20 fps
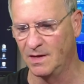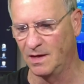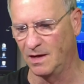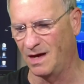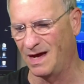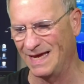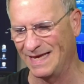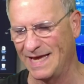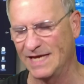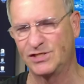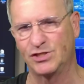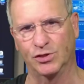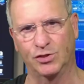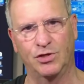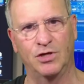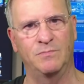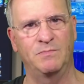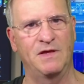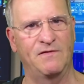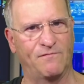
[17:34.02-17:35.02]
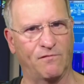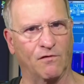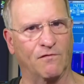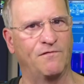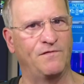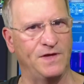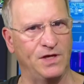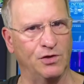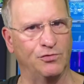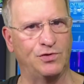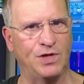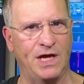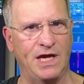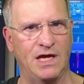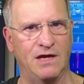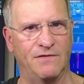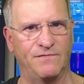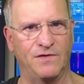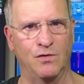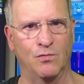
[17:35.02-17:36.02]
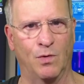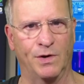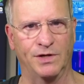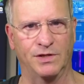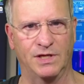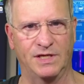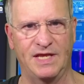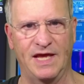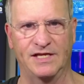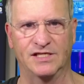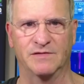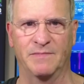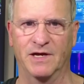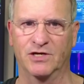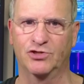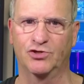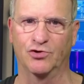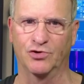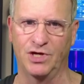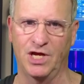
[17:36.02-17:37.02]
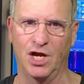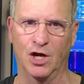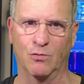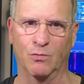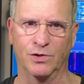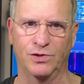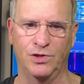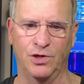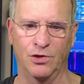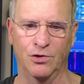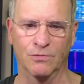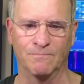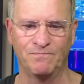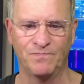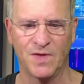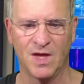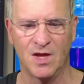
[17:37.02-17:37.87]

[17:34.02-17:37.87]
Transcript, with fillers: I guess it could be for field day if you wanted to take some extra gear with you.